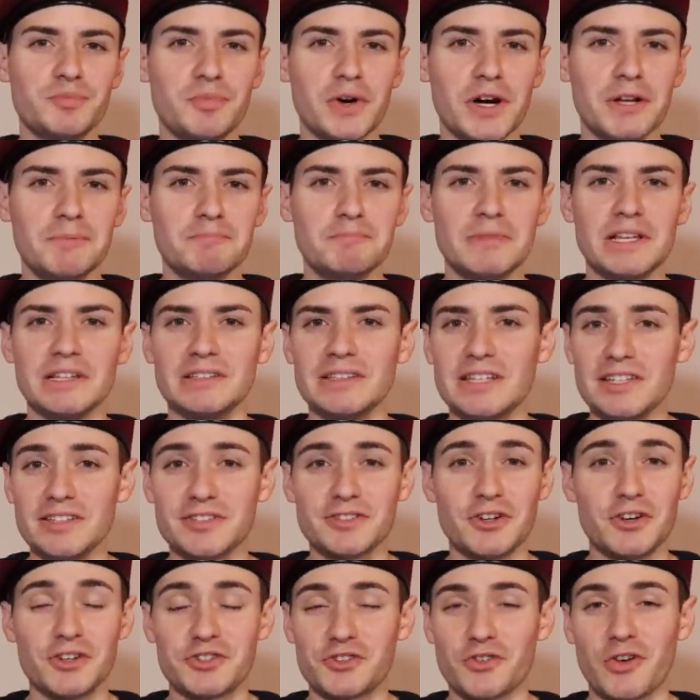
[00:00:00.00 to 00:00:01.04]
but at
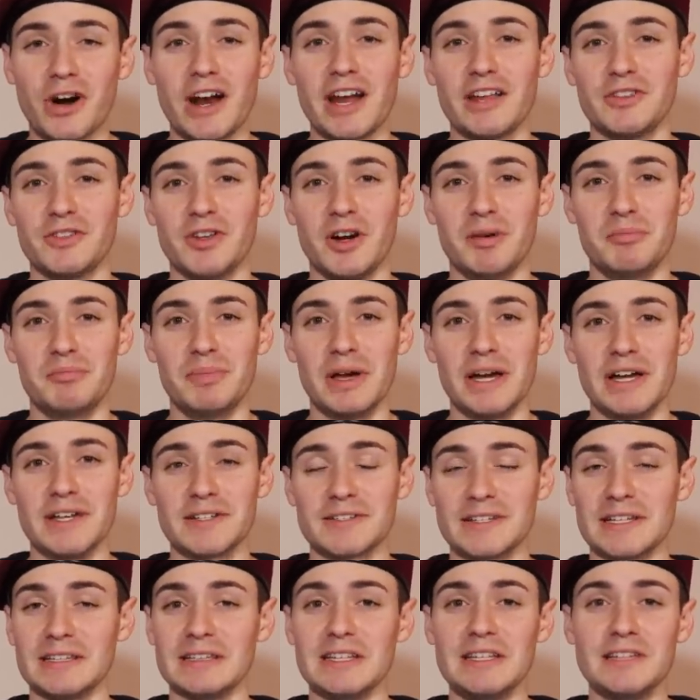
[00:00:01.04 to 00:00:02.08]
least they're trying their
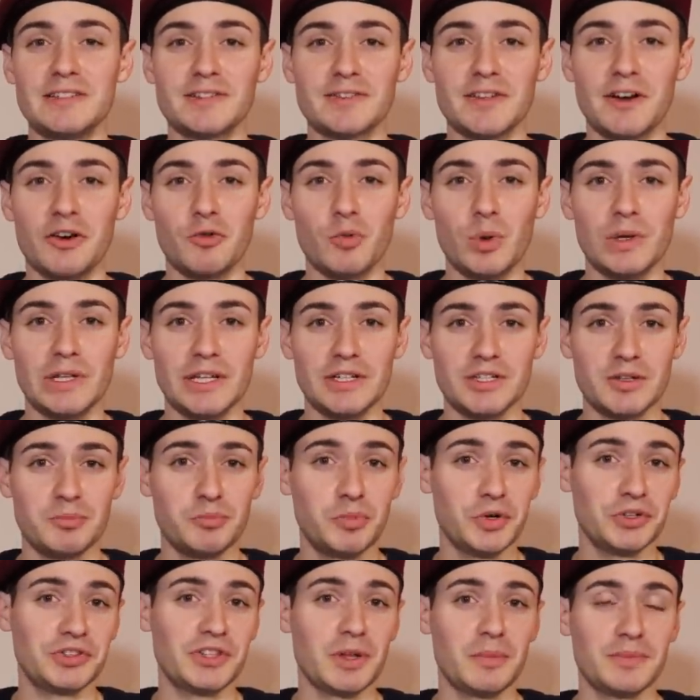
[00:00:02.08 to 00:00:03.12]
best, at least they're willing to
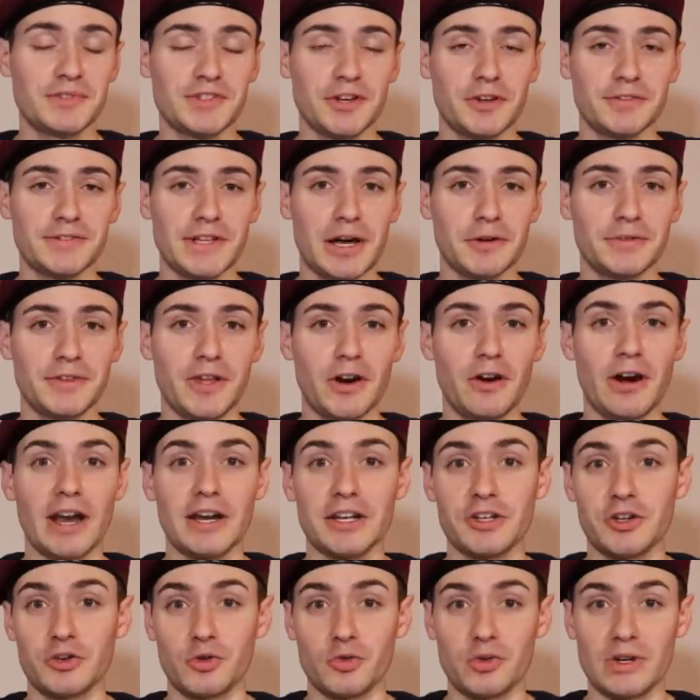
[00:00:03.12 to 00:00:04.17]
put themselves out there
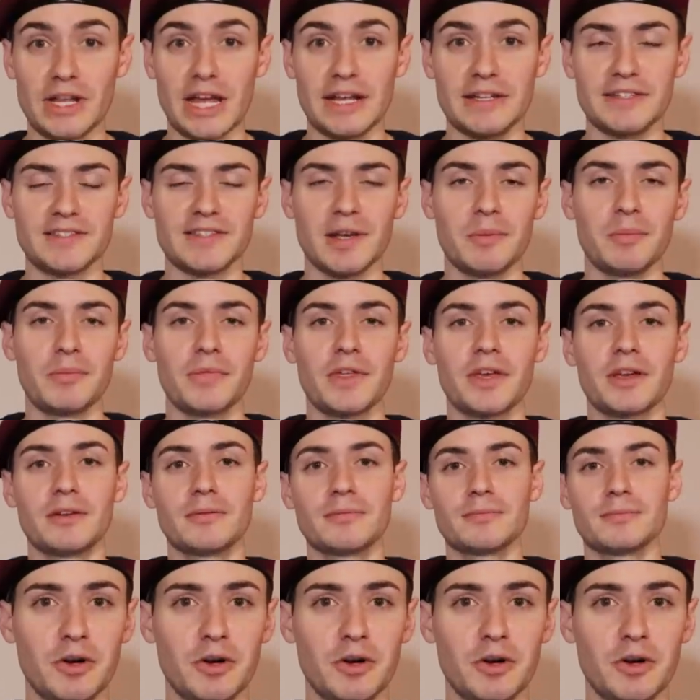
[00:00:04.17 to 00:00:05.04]
and create something.